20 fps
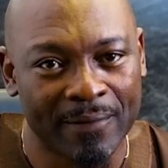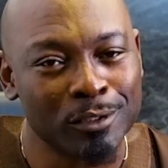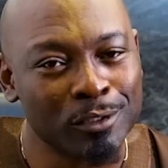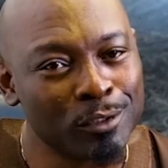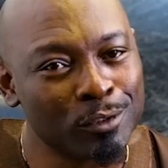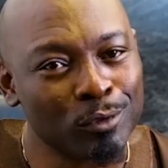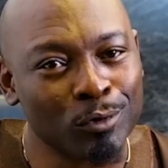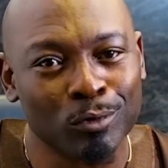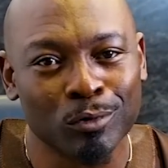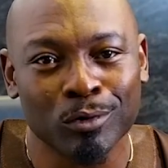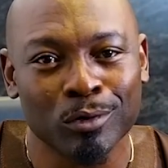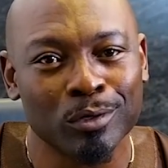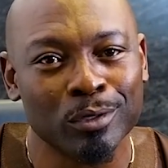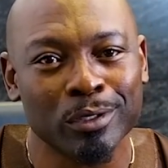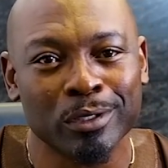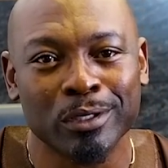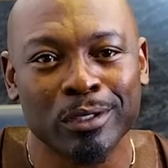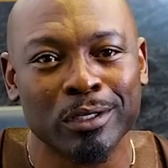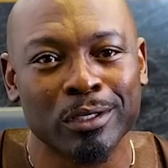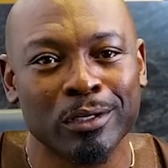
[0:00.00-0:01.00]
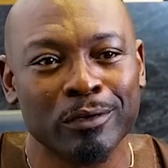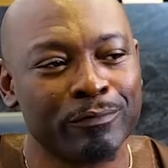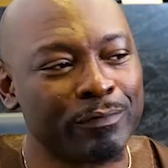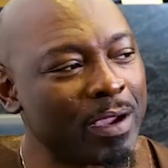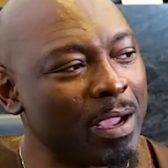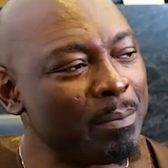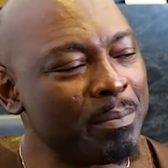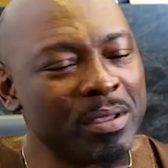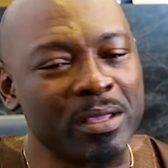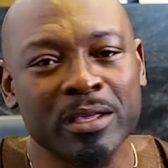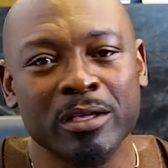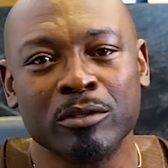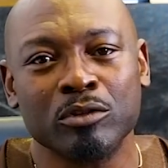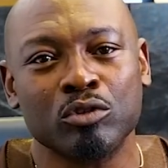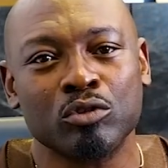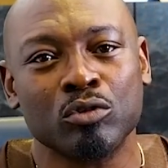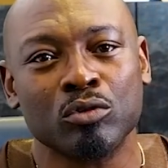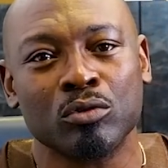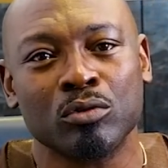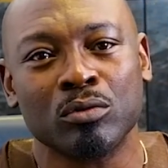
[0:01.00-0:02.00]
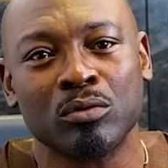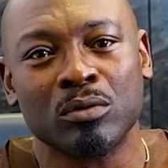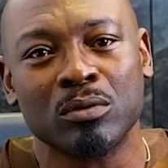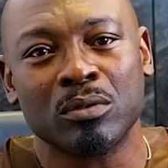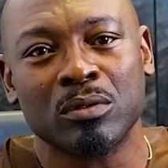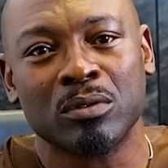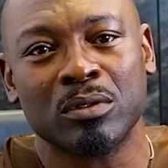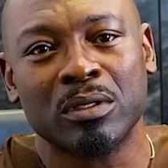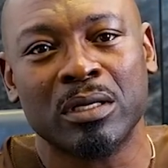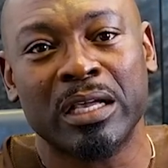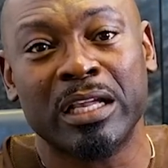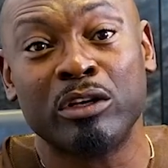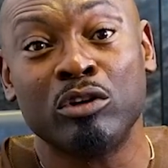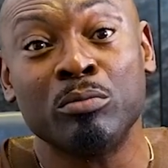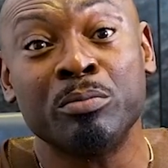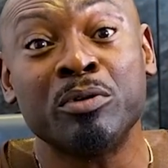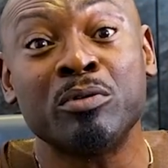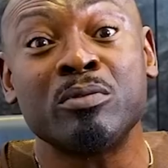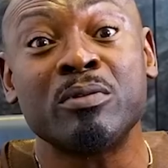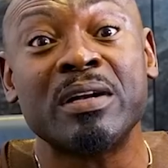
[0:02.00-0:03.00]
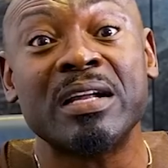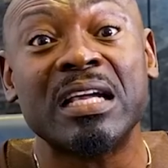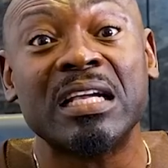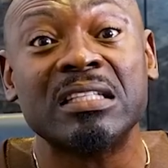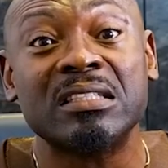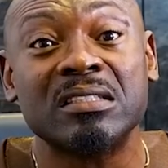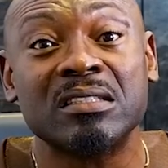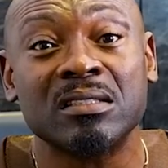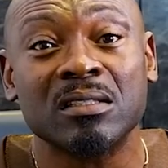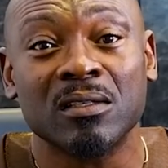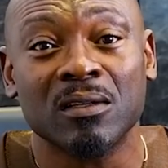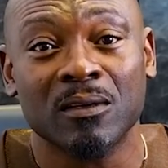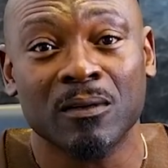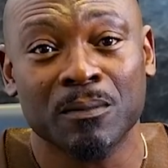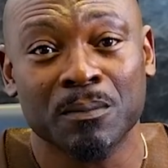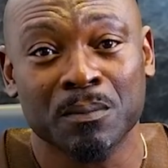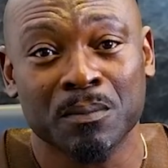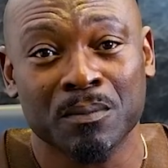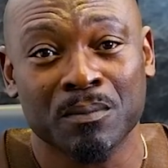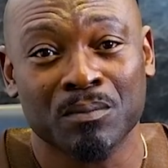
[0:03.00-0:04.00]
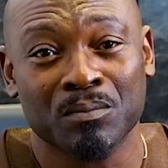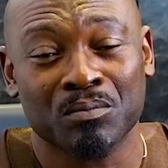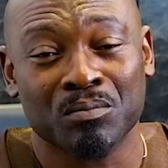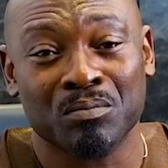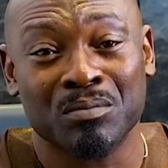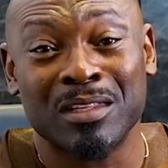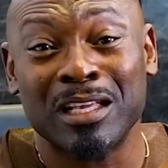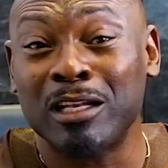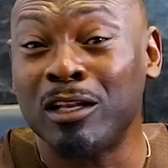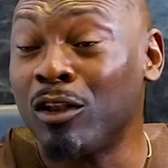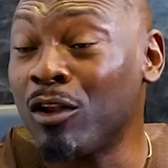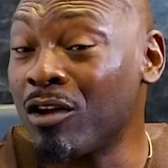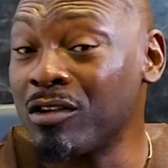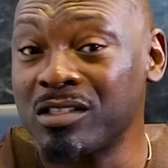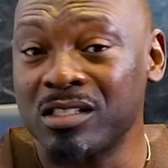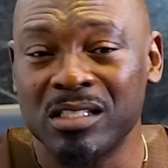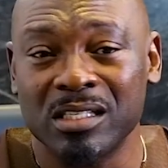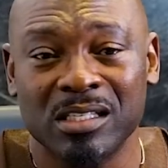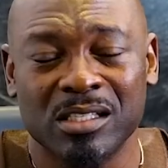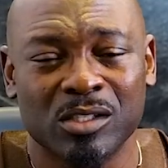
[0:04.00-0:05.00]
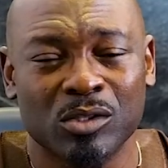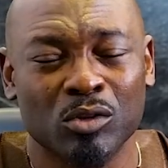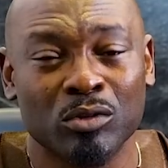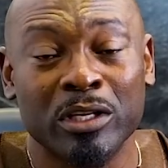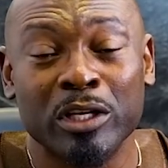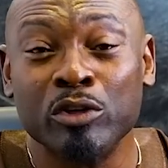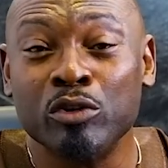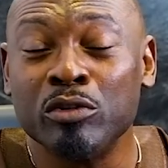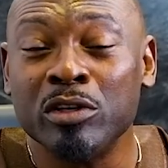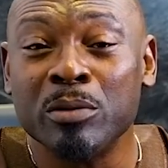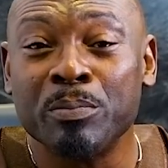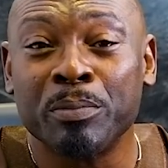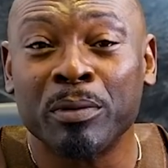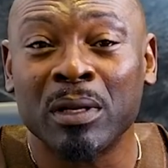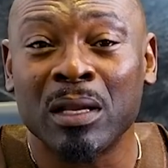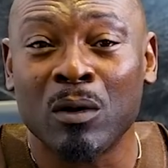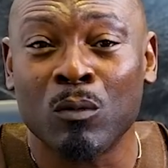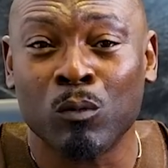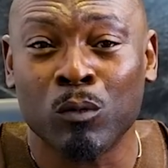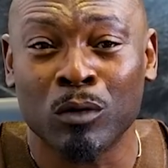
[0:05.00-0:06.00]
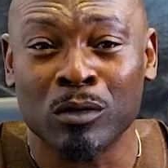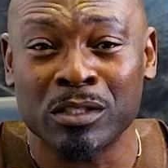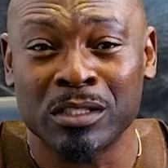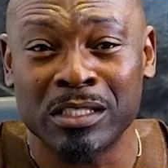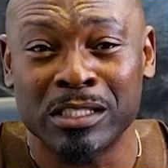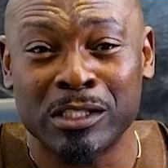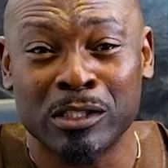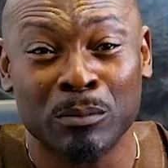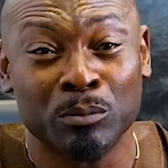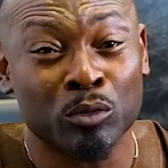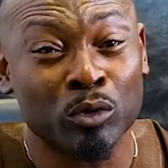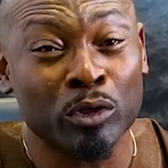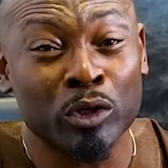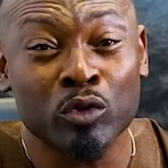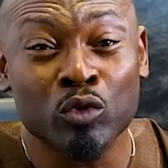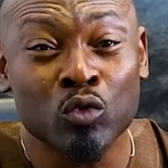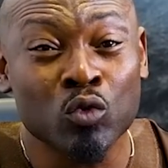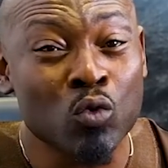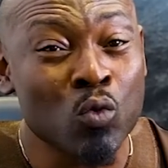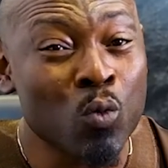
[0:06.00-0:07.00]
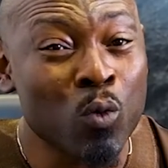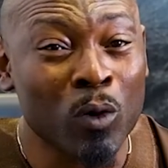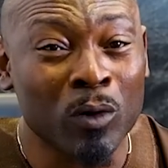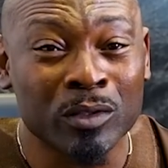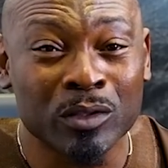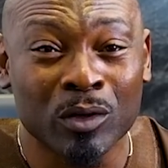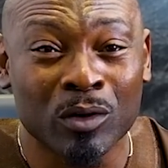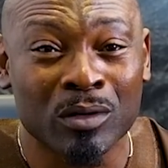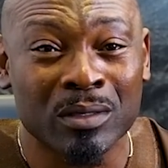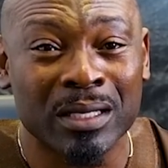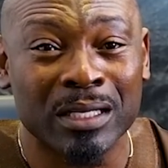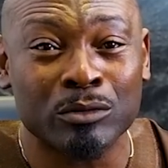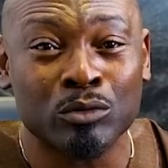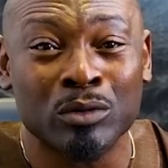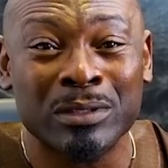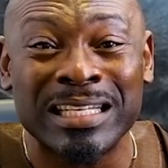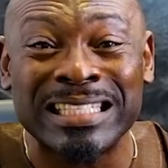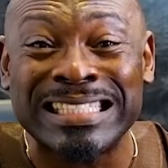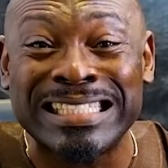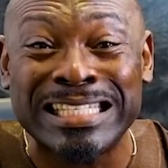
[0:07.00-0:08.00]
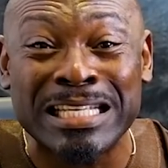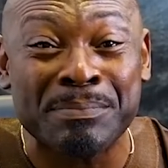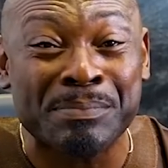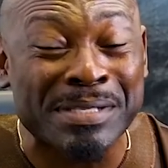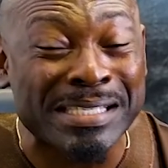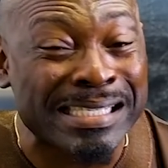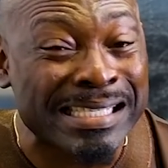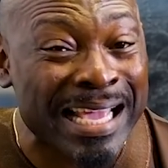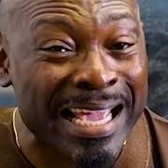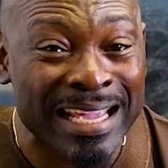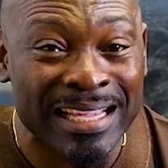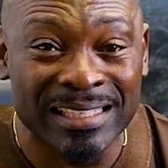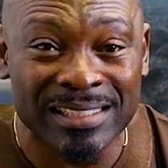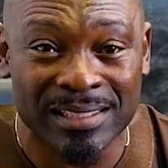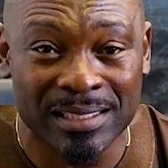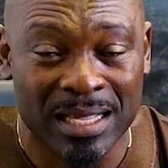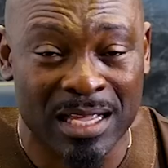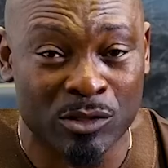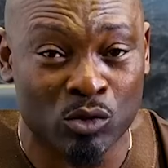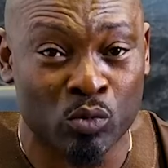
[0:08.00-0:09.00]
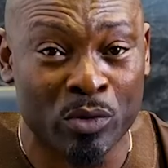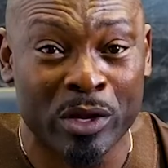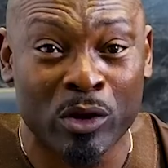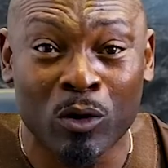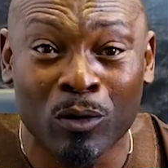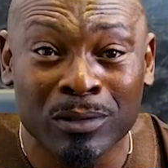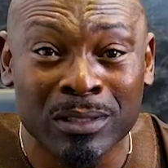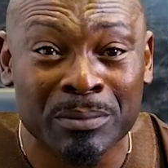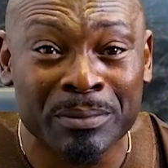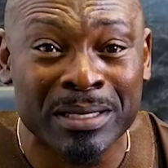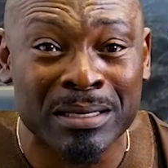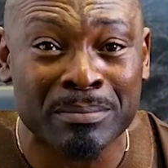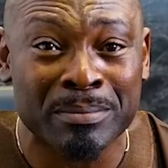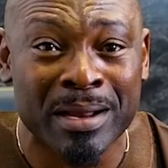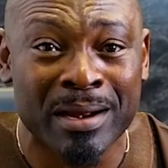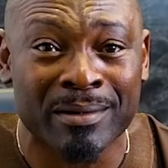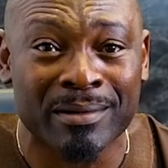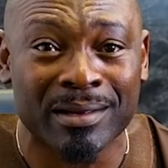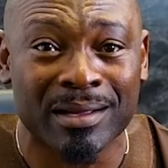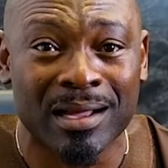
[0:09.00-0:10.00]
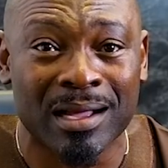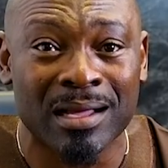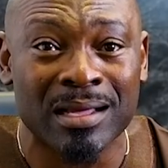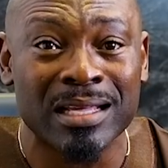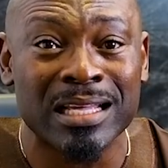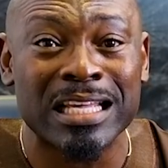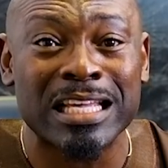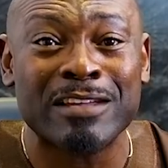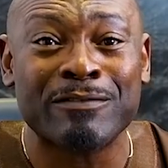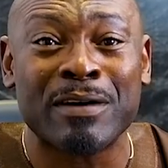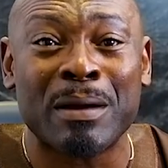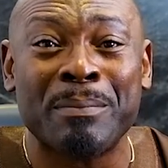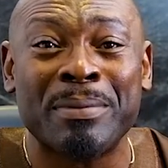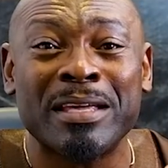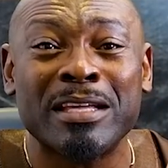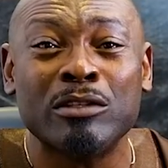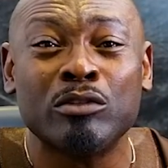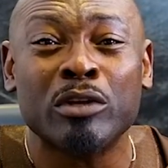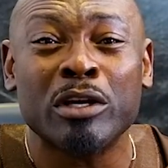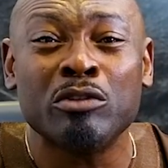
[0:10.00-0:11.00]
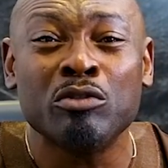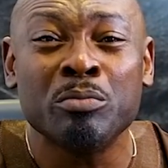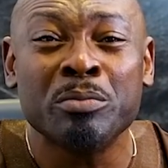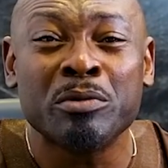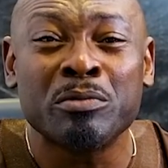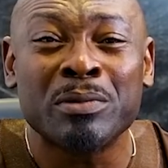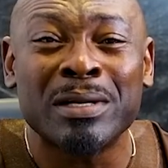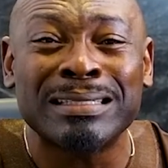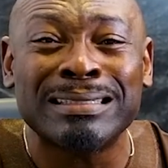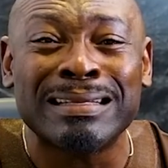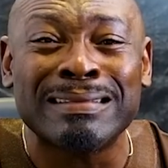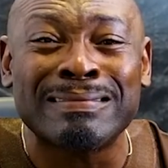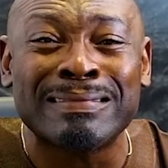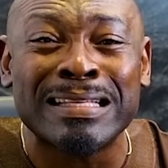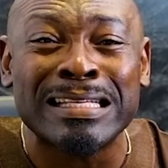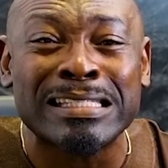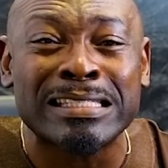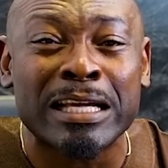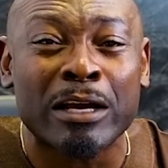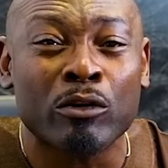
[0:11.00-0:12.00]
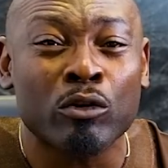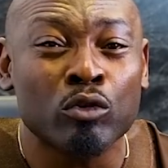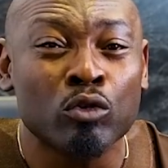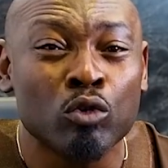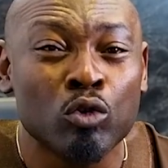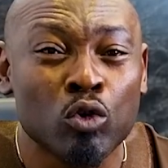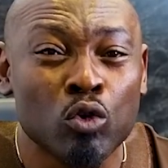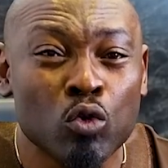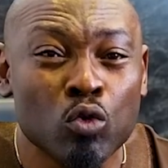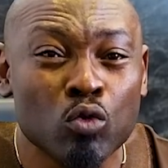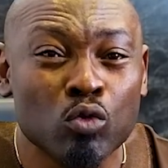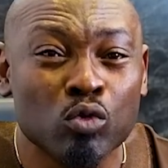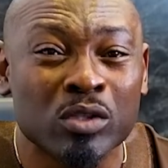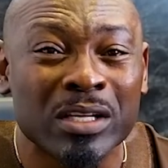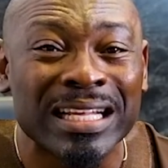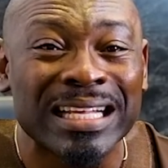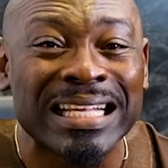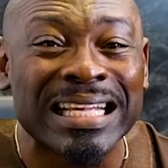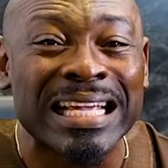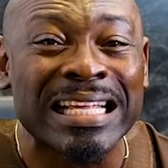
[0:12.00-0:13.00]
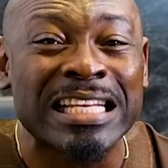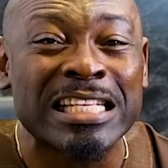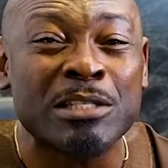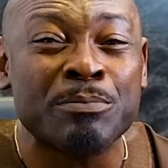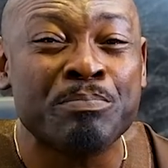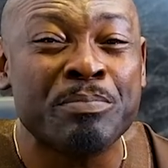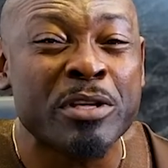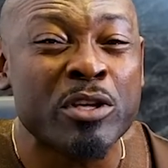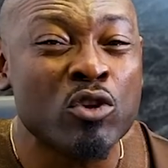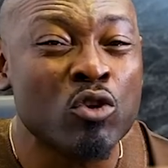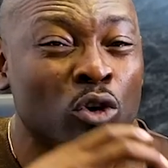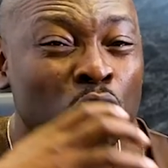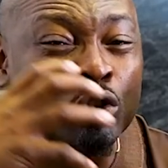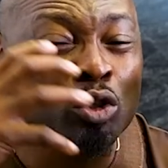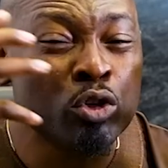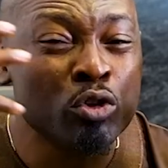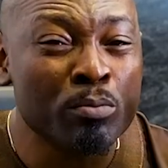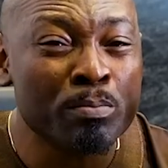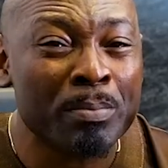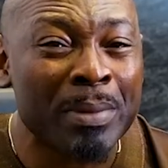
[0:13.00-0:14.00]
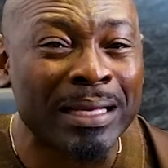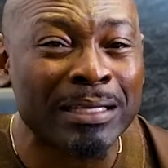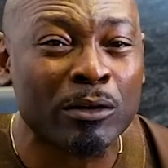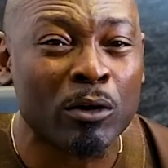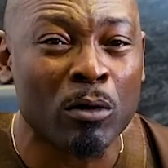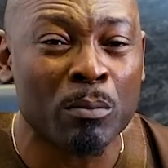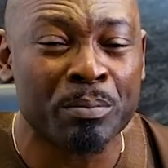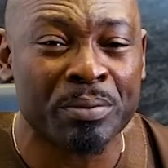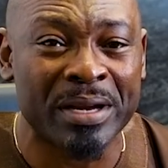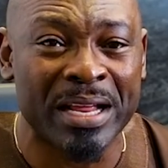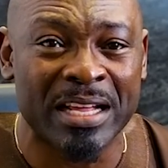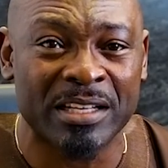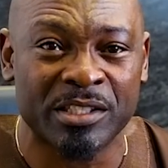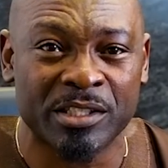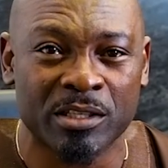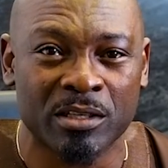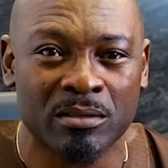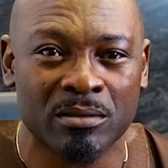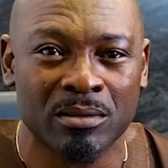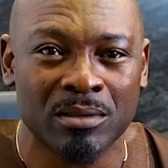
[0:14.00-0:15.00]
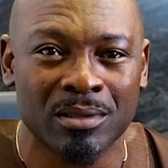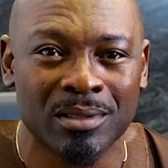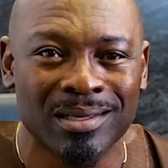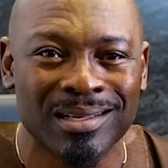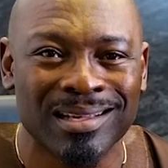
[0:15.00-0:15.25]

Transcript: So if I begin to enumerate the losses to the unipolar world system, to the New World Order, to the deep state, as we call them in America, if I begin to enumerate the things they are going to lose, it is beyond human comprehension.